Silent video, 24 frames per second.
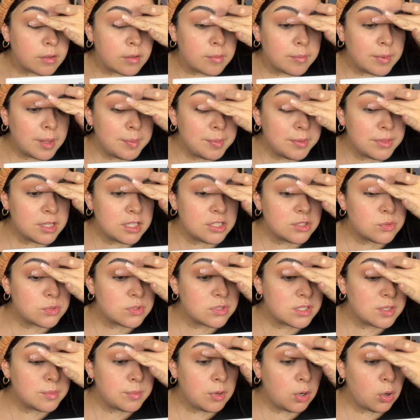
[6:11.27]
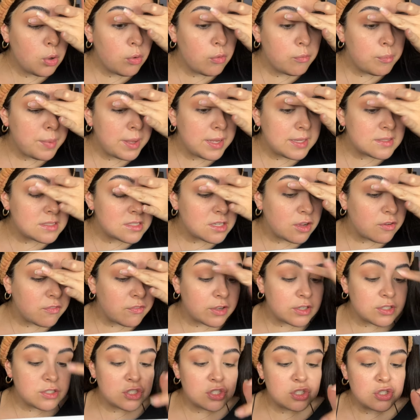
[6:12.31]
Maybe things would seem a lot better if I
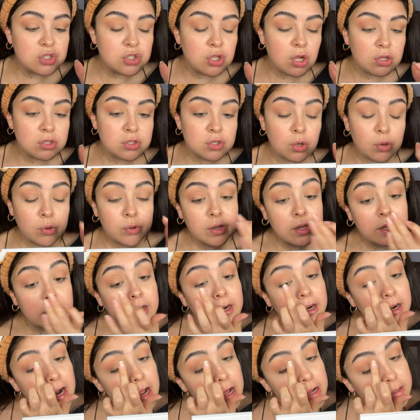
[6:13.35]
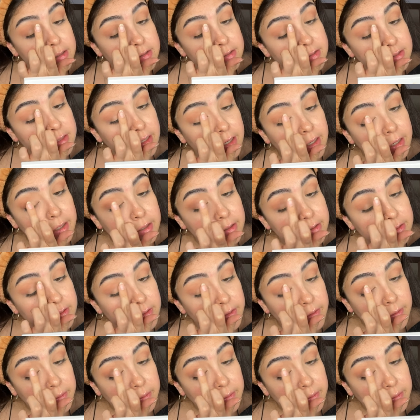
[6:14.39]
just stopped talking in an accent.